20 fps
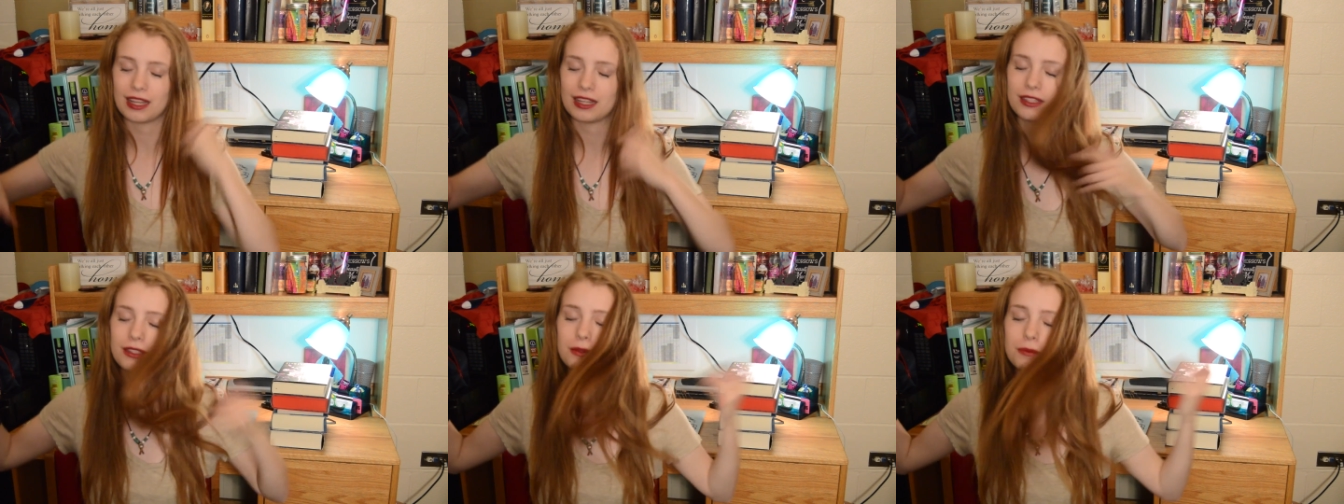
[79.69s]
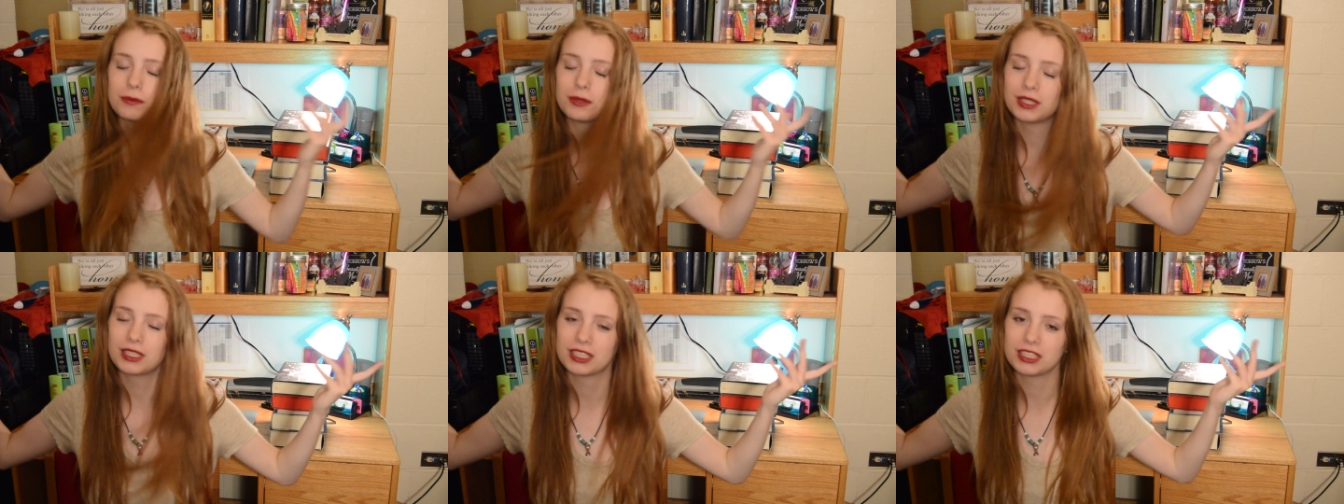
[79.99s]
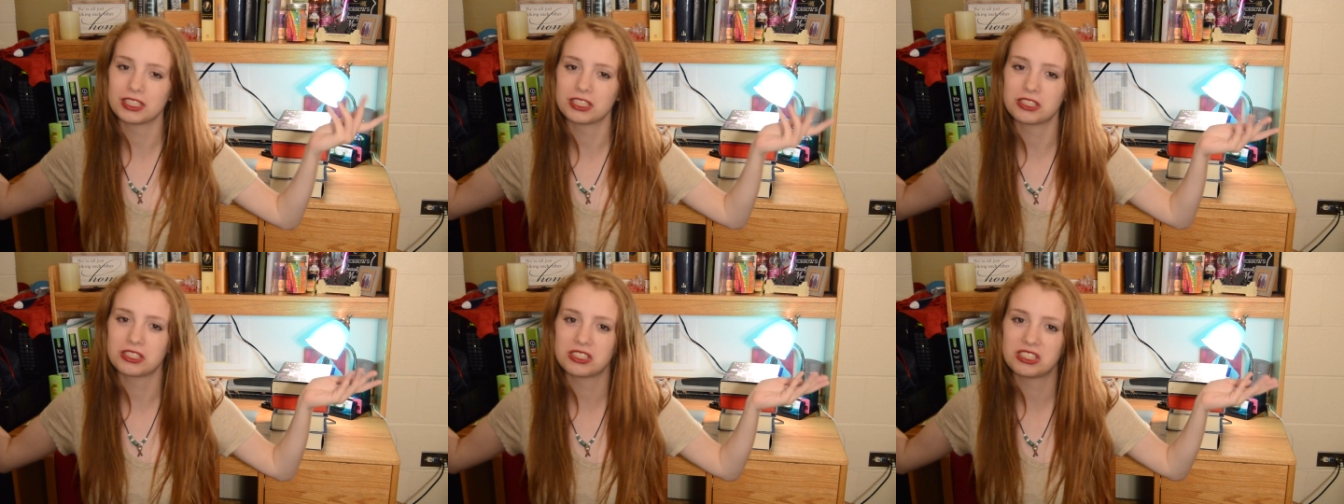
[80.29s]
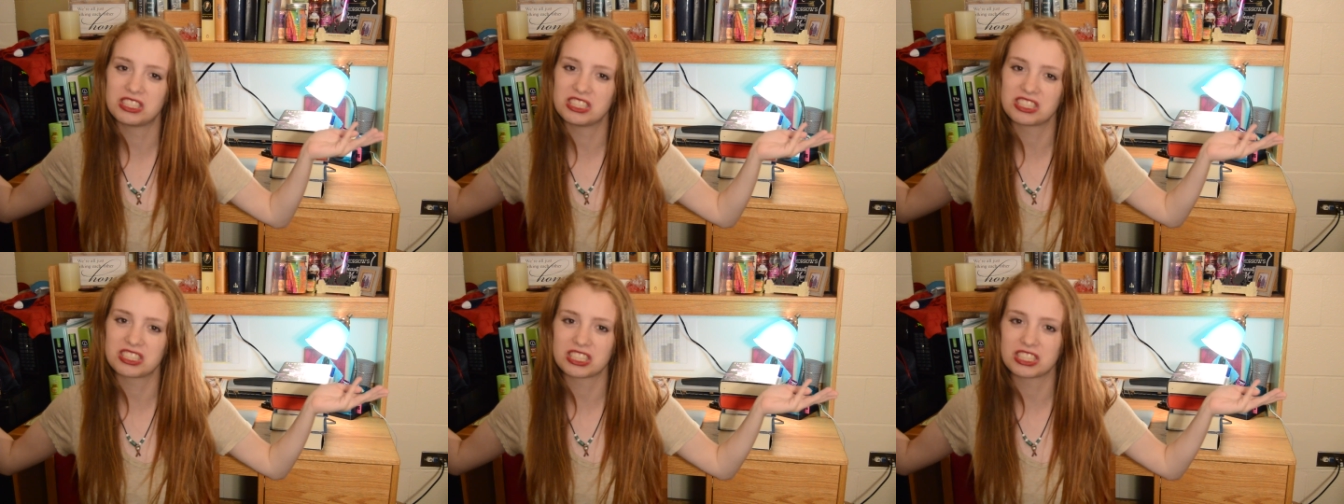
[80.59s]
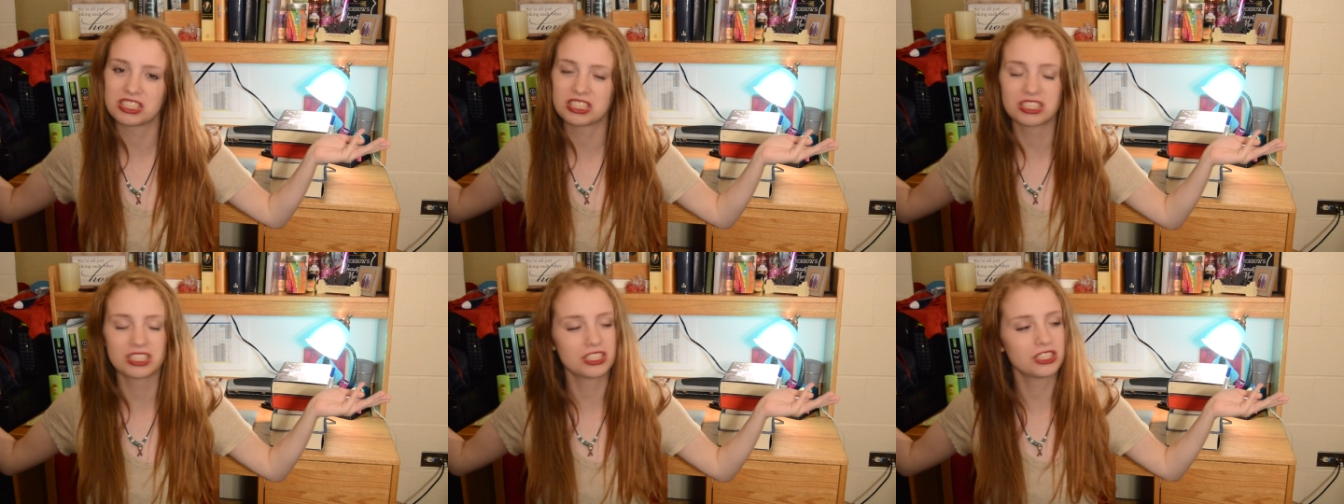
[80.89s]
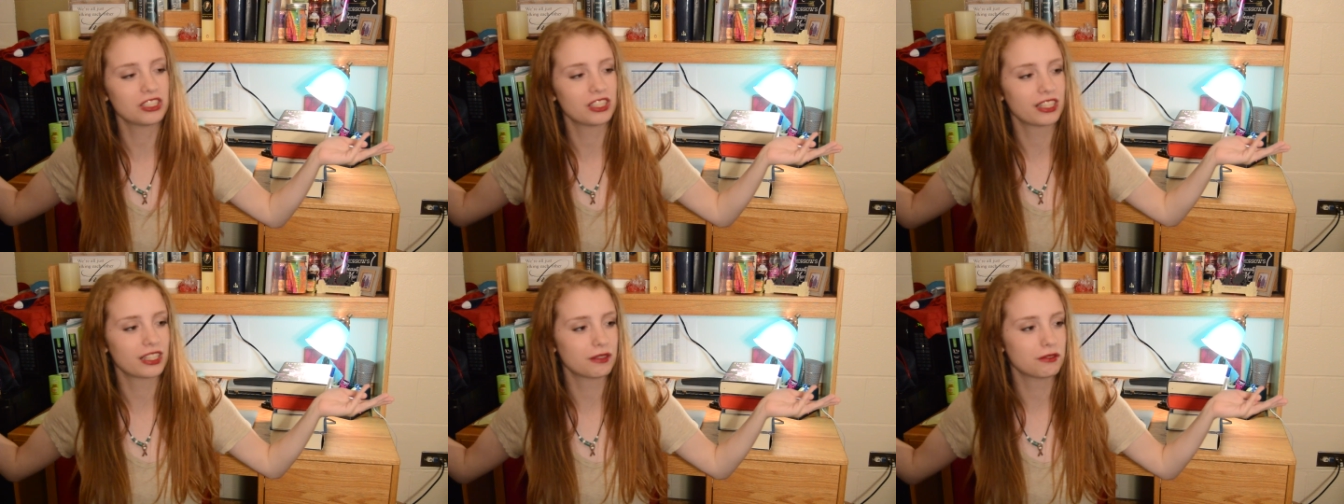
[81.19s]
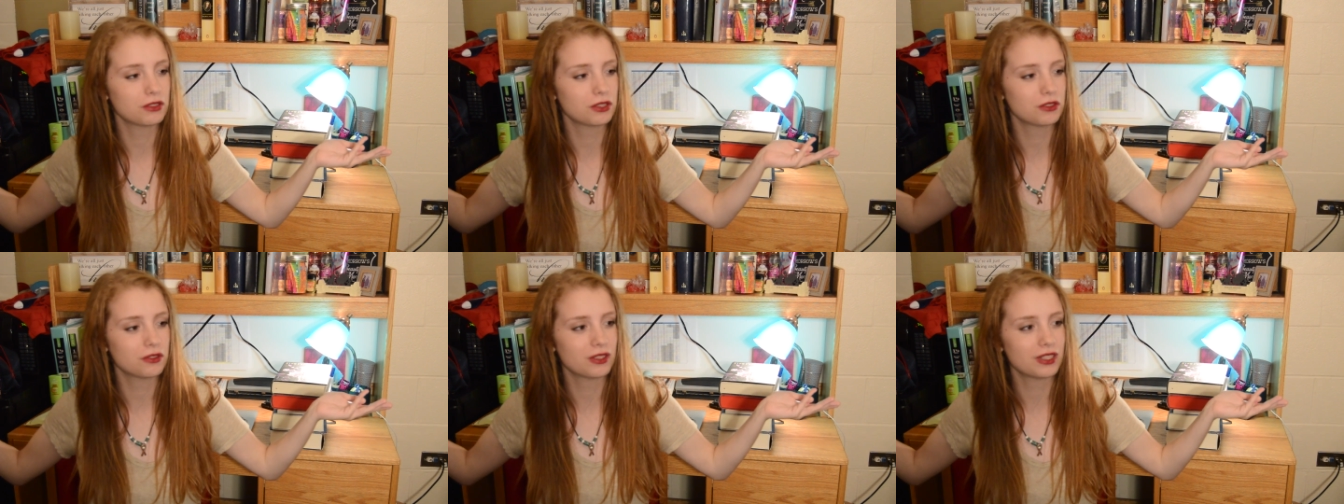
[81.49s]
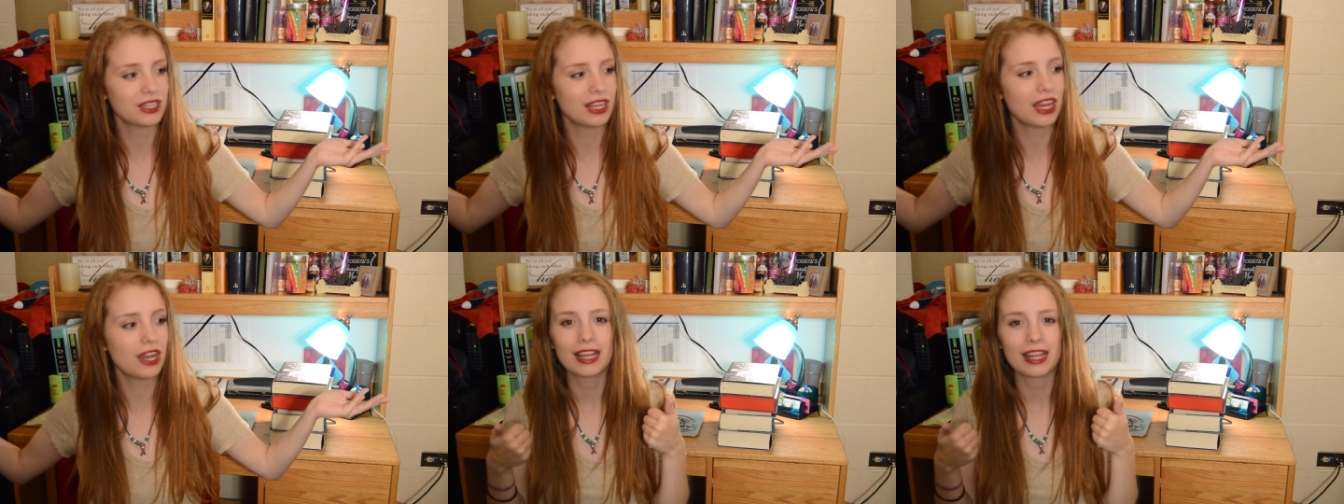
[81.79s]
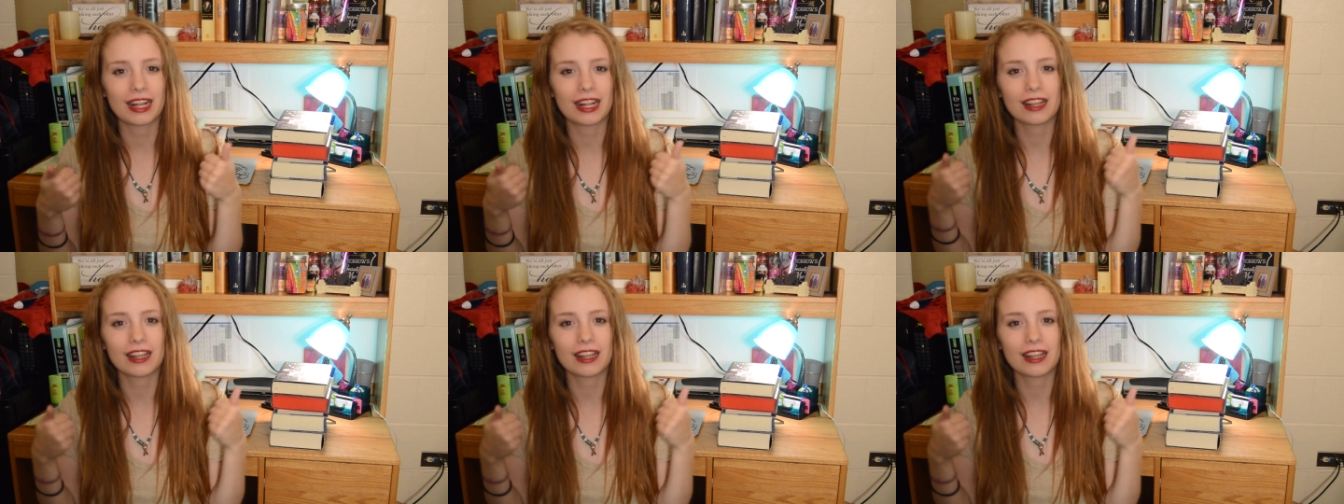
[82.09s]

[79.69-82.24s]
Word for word: I do bookish discussions here like I'm doing right now.